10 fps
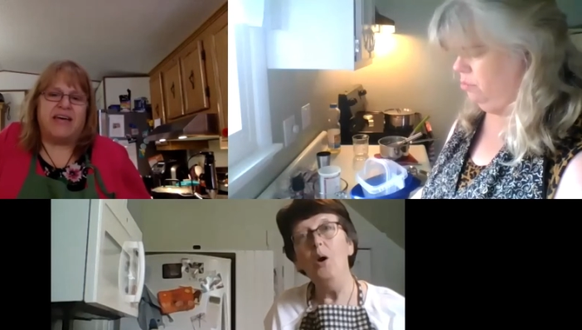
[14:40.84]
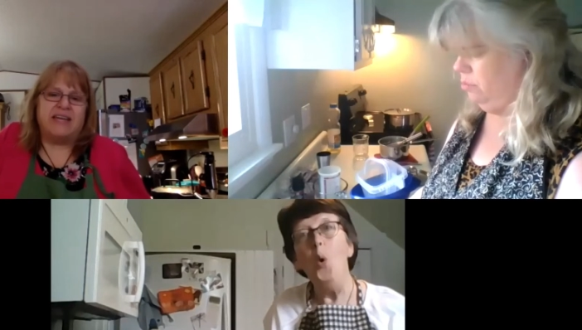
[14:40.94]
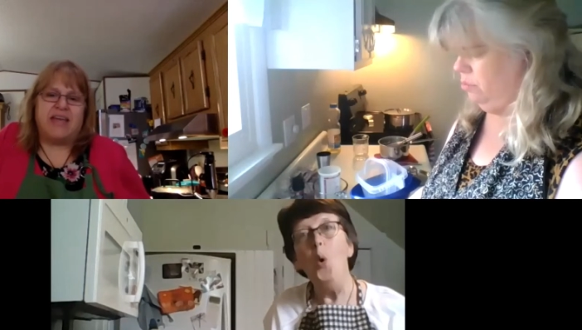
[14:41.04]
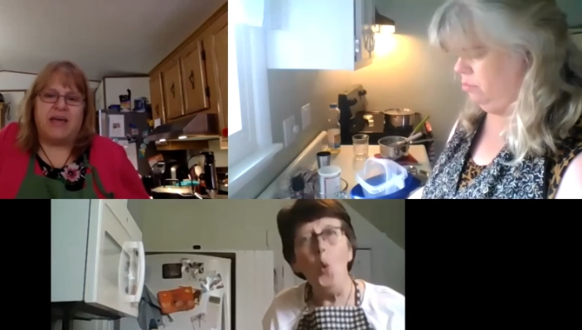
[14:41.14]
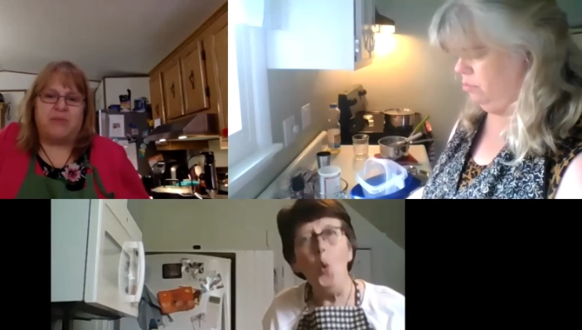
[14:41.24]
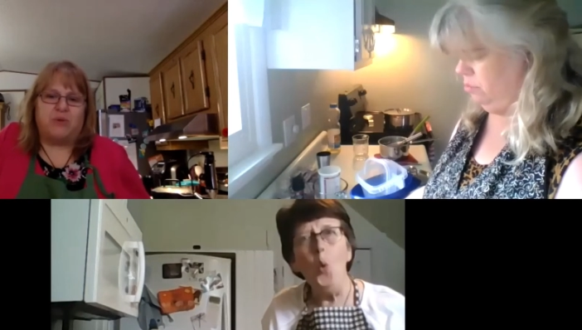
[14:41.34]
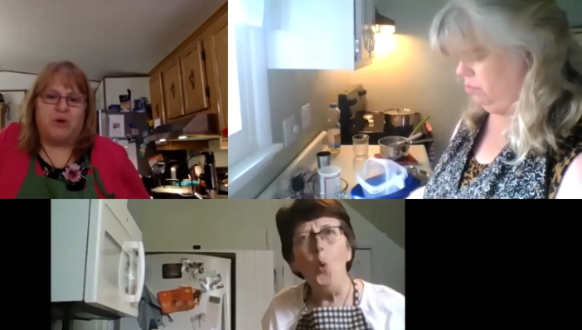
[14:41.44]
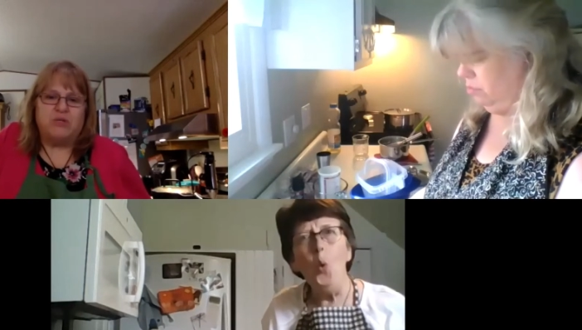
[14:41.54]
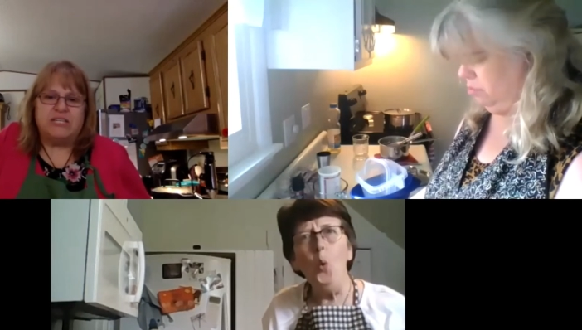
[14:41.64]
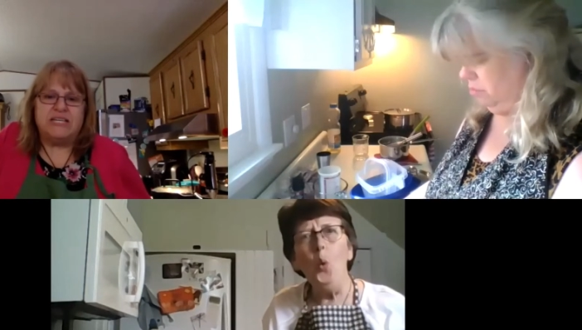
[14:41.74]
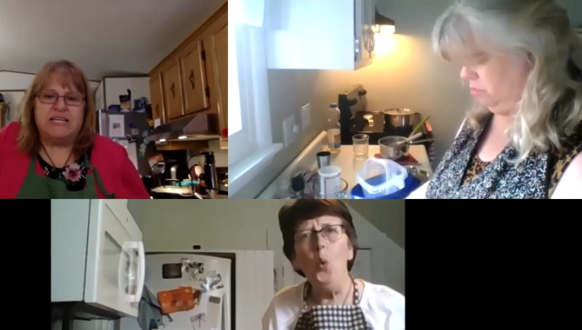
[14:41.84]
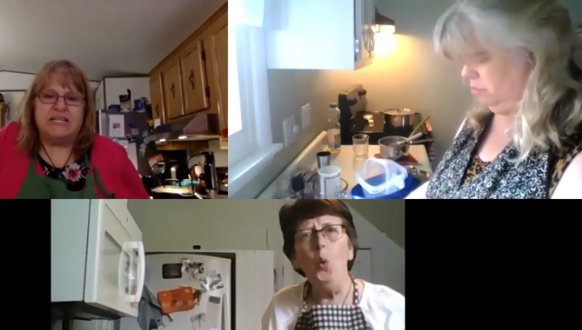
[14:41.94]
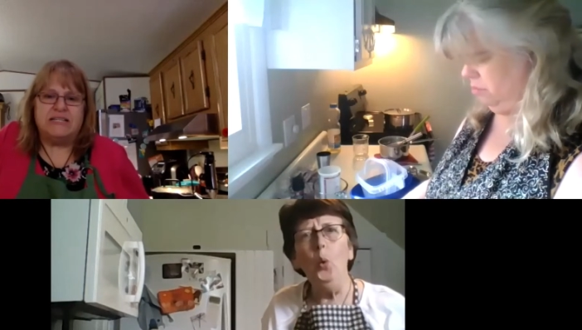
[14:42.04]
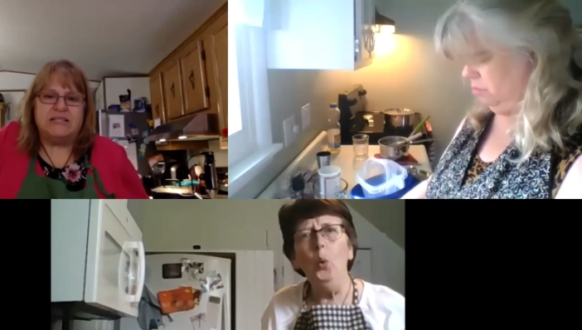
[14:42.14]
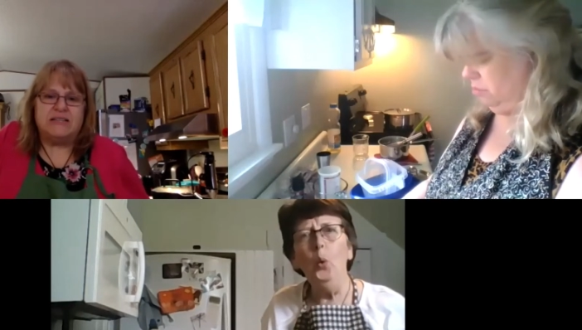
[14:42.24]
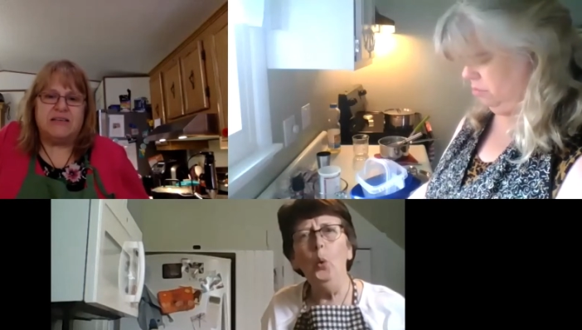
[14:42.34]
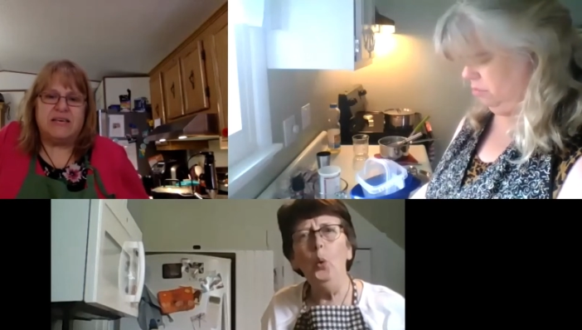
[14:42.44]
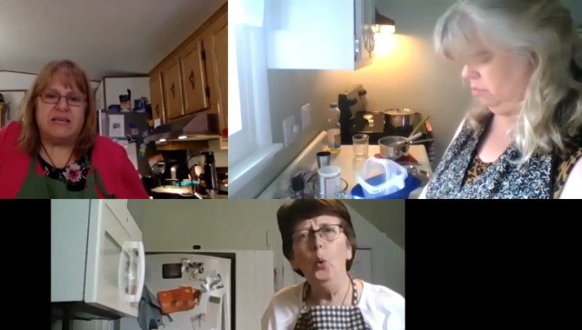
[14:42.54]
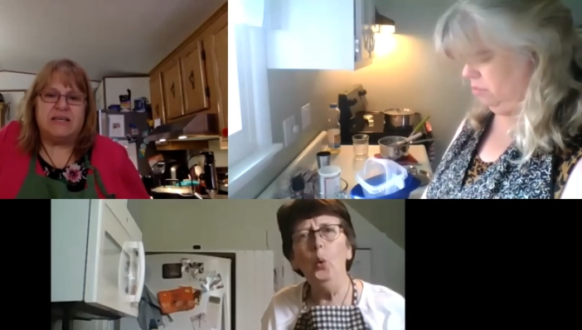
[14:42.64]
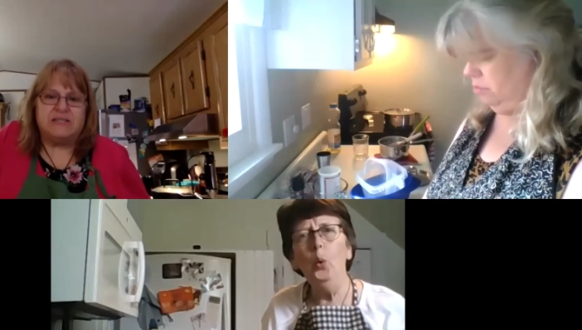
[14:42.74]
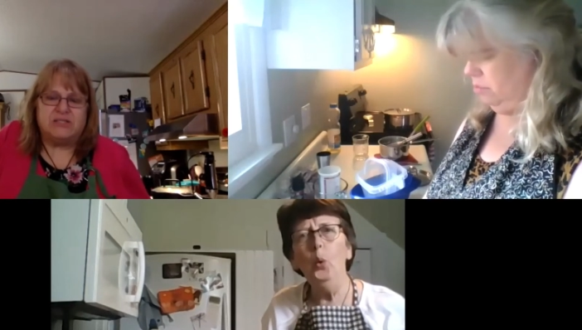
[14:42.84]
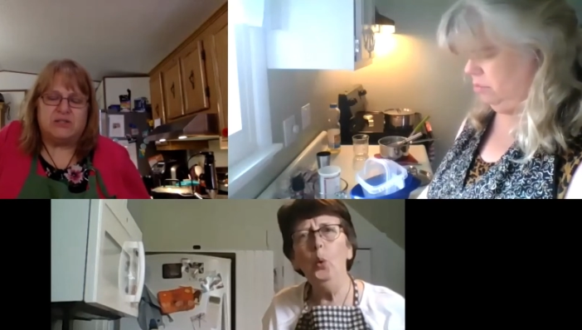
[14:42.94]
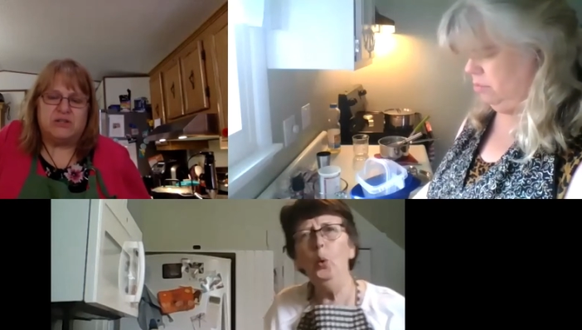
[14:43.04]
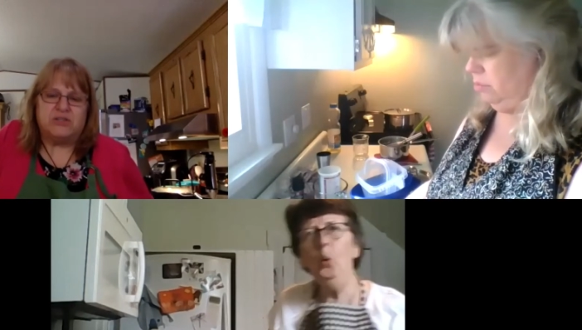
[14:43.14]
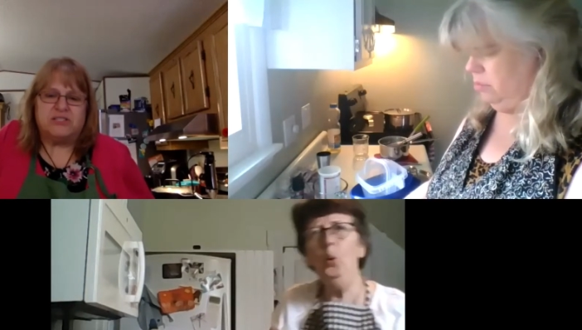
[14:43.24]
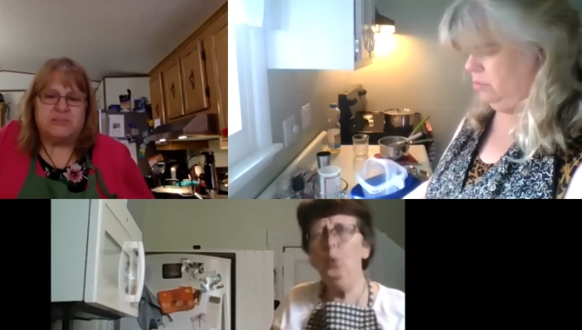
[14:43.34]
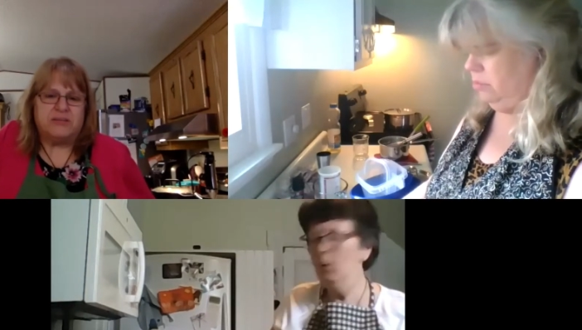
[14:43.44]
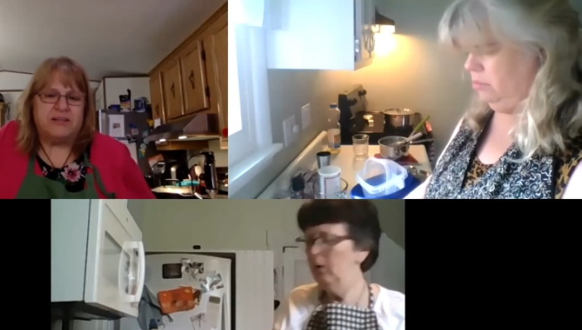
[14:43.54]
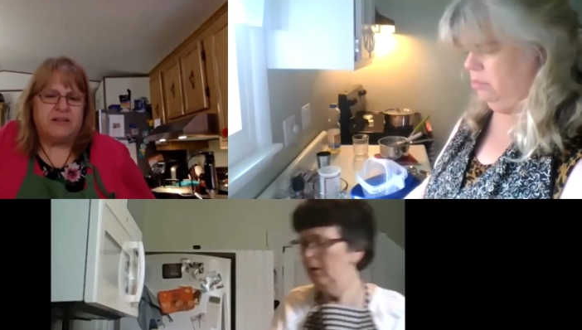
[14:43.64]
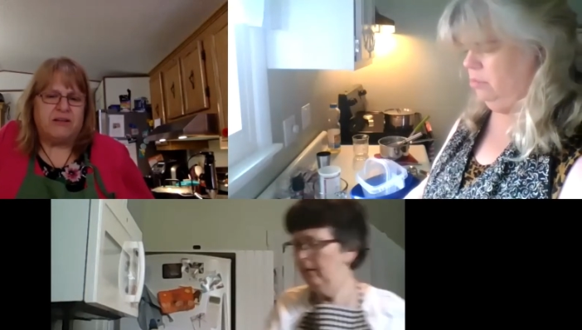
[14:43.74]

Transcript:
Speaker 1: and add a protein into this or something along